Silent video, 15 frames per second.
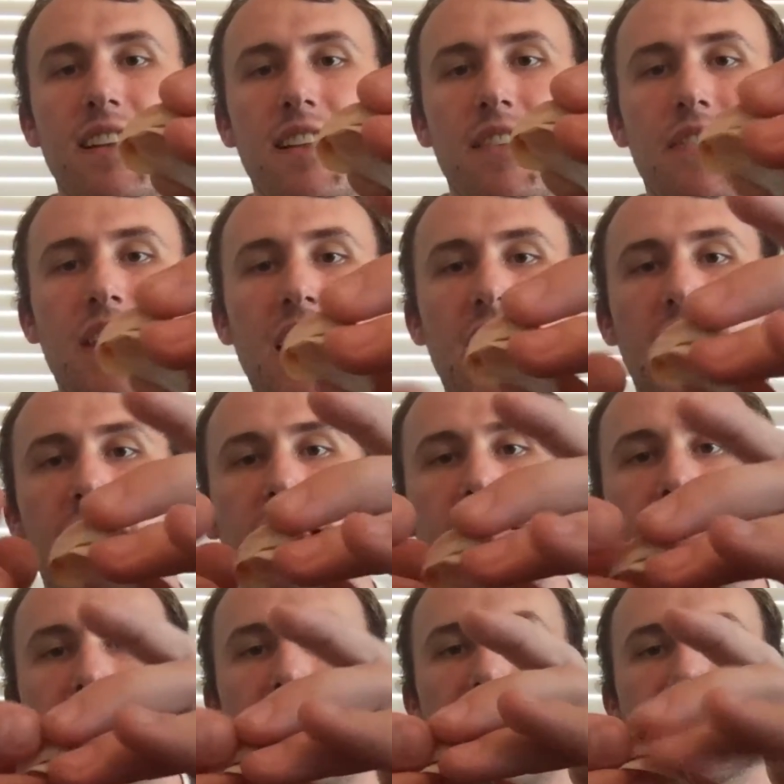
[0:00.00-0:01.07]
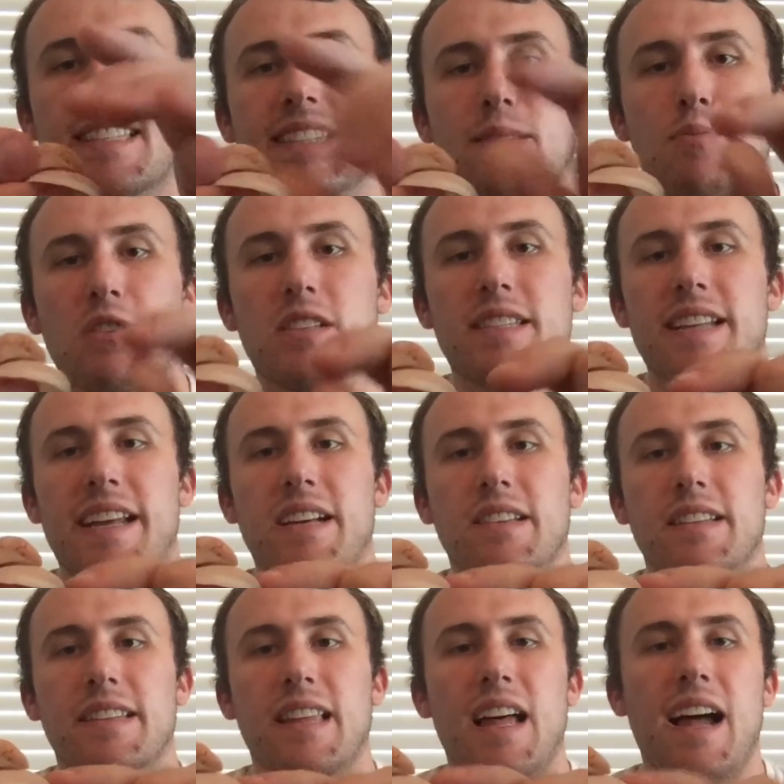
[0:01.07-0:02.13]
then the next slipper snail
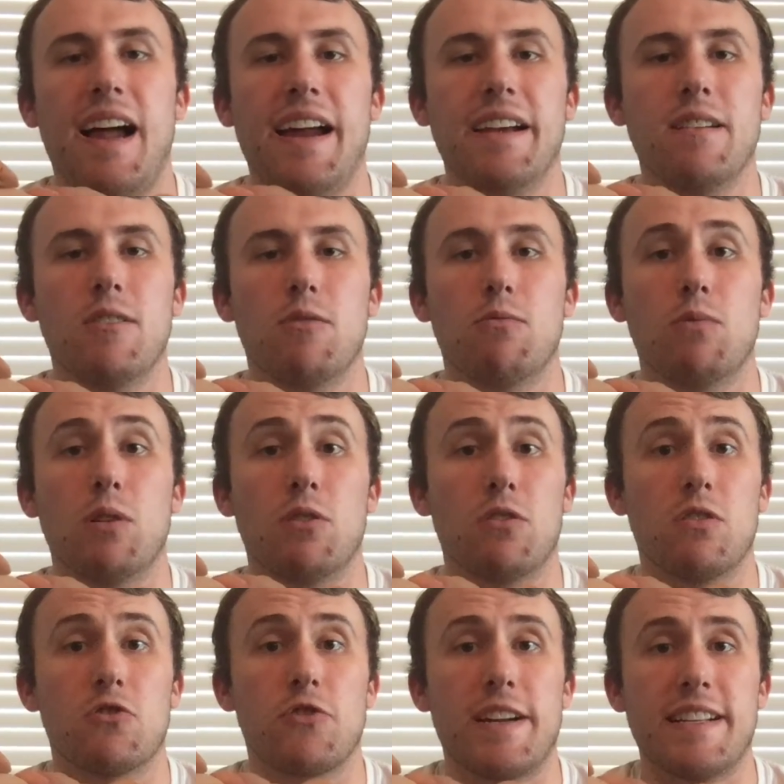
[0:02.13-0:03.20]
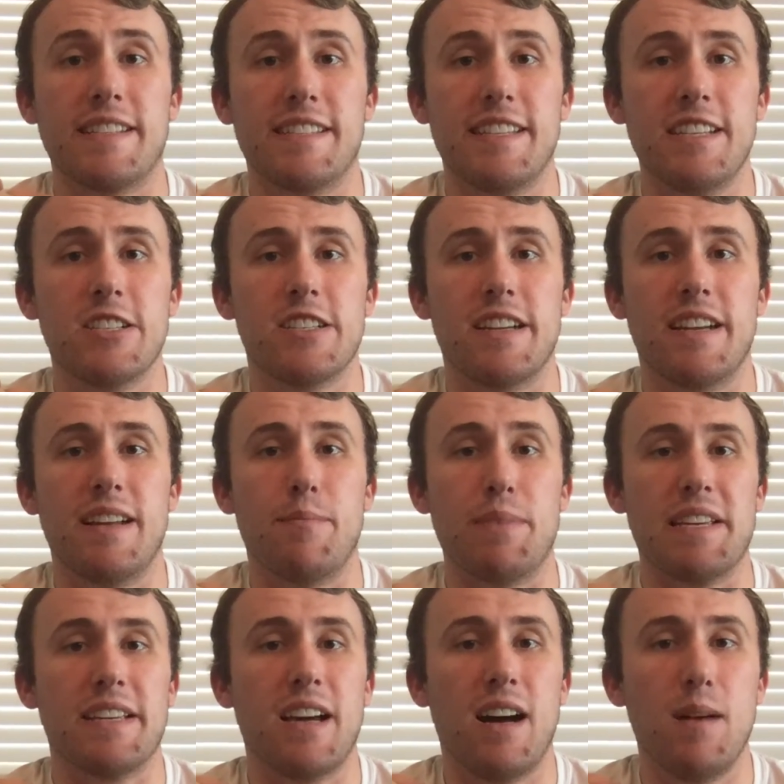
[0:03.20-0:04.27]
in line will transition and
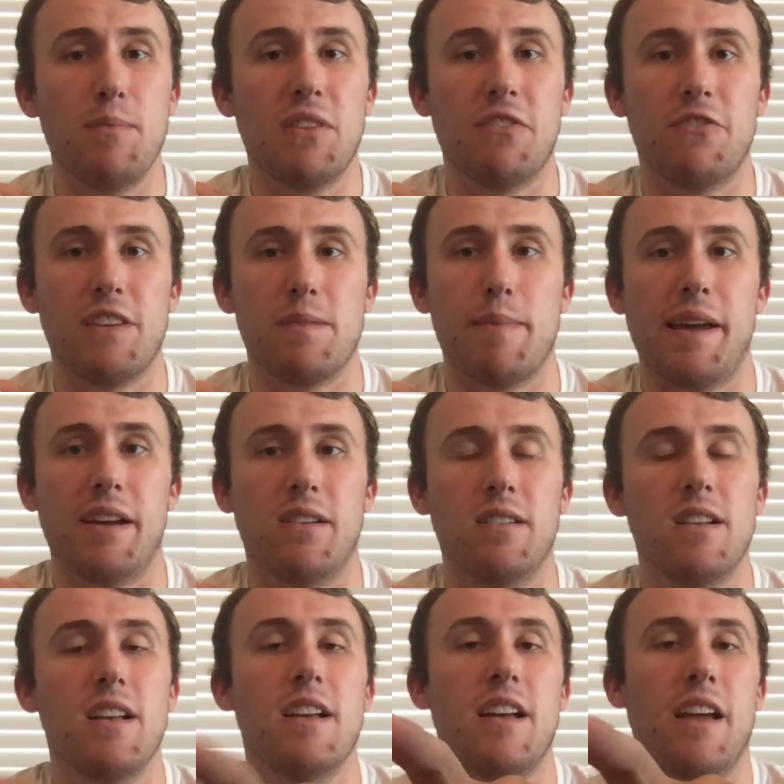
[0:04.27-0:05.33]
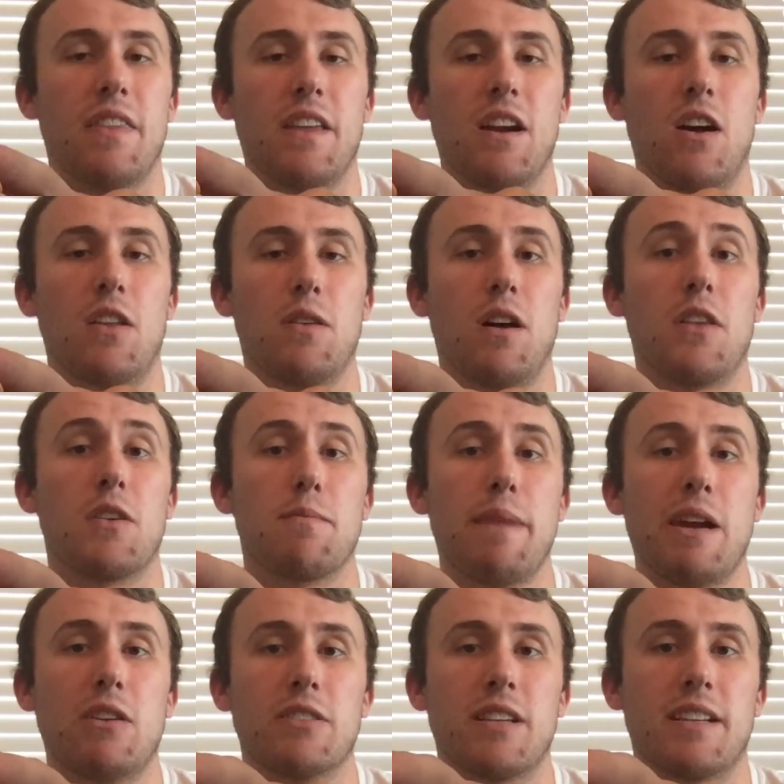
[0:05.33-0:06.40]
become the female, and then all the other
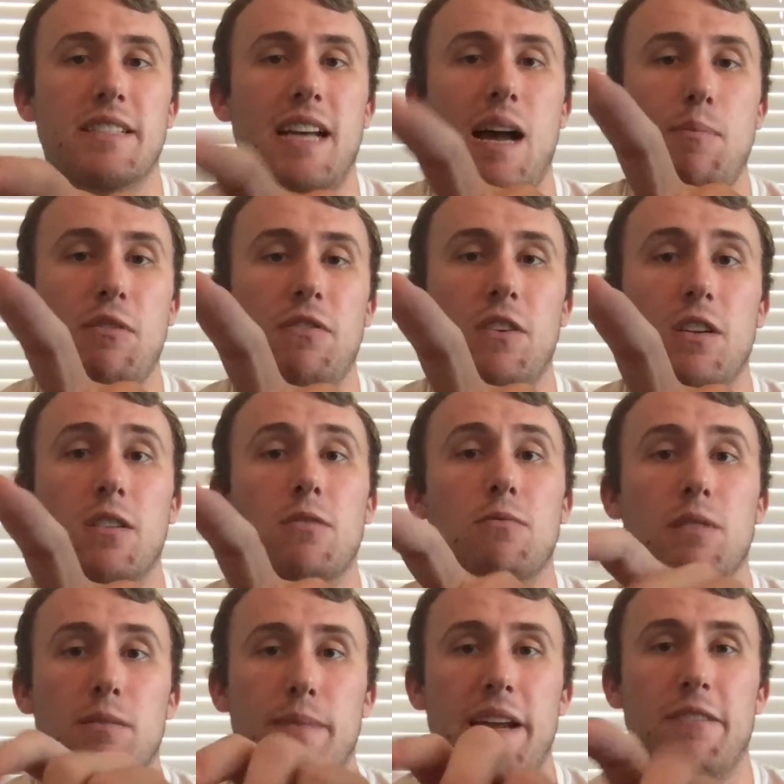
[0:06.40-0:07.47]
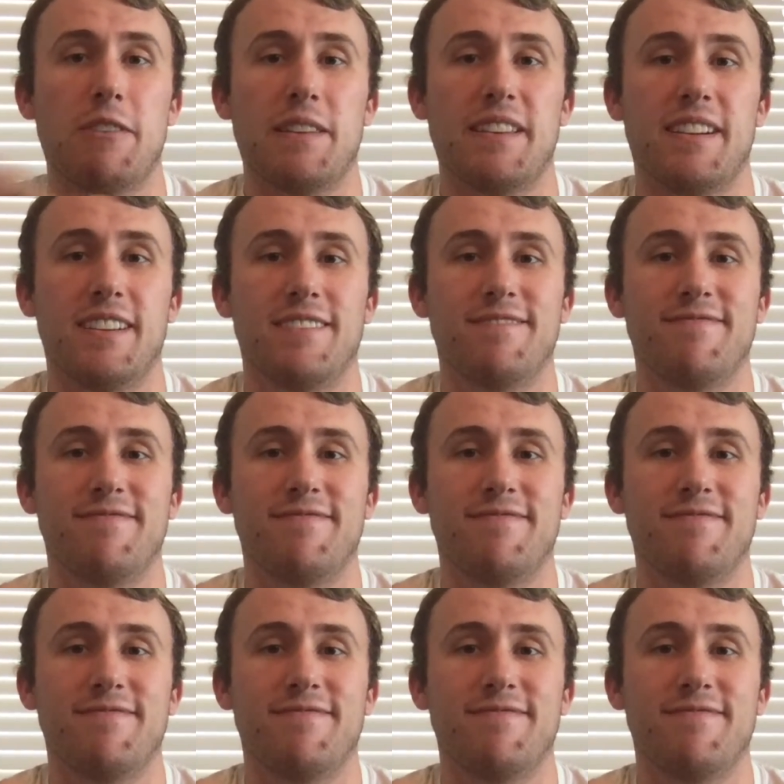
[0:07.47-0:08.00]
males on top of her will mate with her.